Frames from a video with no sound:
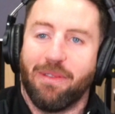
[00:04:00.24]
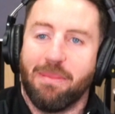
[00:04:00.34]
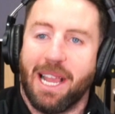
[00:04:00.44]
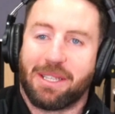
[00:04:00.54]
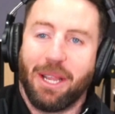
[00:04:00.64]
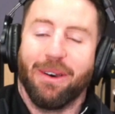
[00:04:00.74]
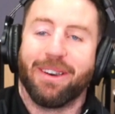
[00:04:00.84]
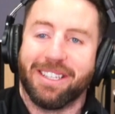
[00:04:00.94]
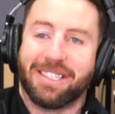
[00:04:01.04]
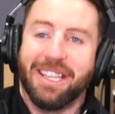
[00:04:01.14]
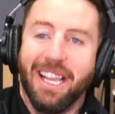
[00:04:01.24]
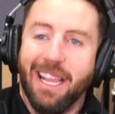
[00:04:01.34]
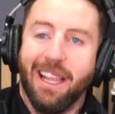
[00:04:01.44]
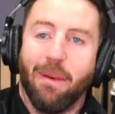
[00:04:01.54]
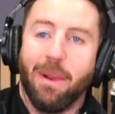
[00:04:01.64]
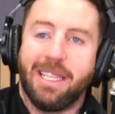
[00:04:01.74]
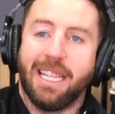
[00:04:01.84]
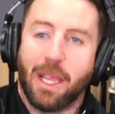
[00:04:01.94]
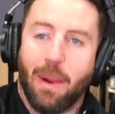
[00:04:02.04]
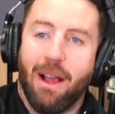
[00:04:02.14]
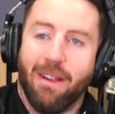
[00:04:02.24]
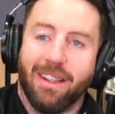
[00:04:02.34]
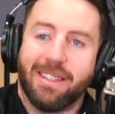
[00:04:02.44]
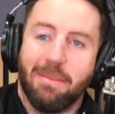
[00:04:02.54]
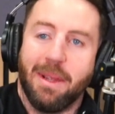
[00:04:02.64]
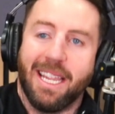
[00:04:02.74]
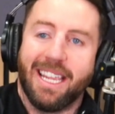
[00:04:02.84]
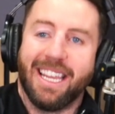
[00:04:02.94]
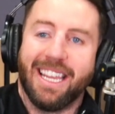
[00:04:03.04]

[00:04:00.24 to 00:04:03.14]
from that tour because we did go out a lot, didn't we?